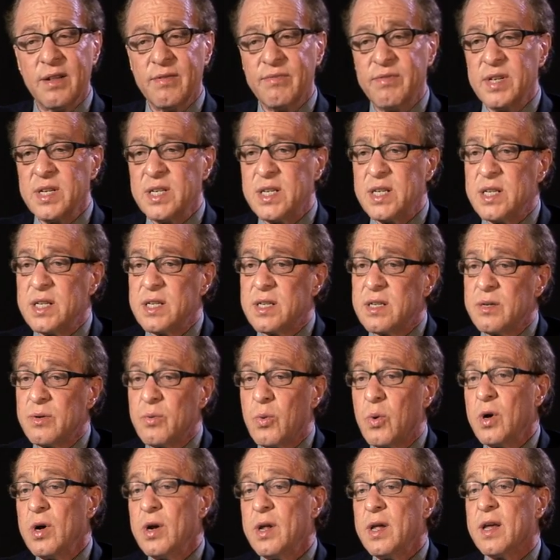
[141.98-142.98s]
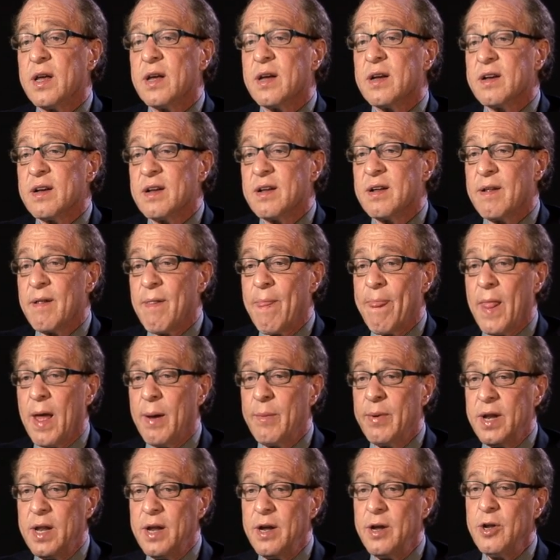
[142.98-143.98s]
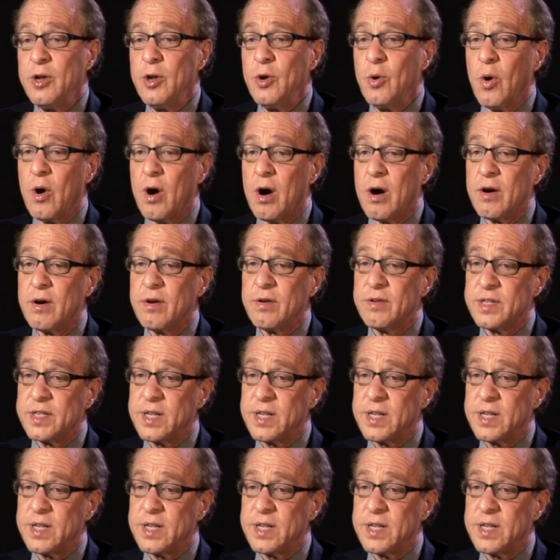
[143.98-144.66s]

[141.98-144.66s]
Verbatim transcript: this isn't working. I mean, here you are,